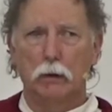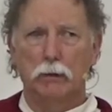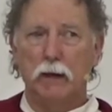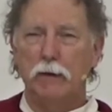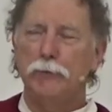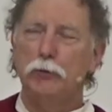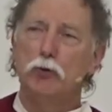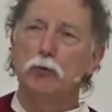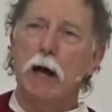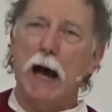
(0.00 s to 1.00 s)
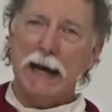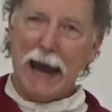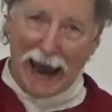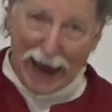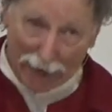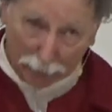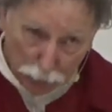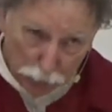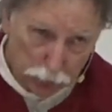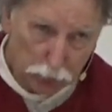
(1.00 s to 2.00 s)
then if you do not
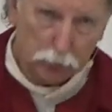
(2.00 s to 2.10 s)
act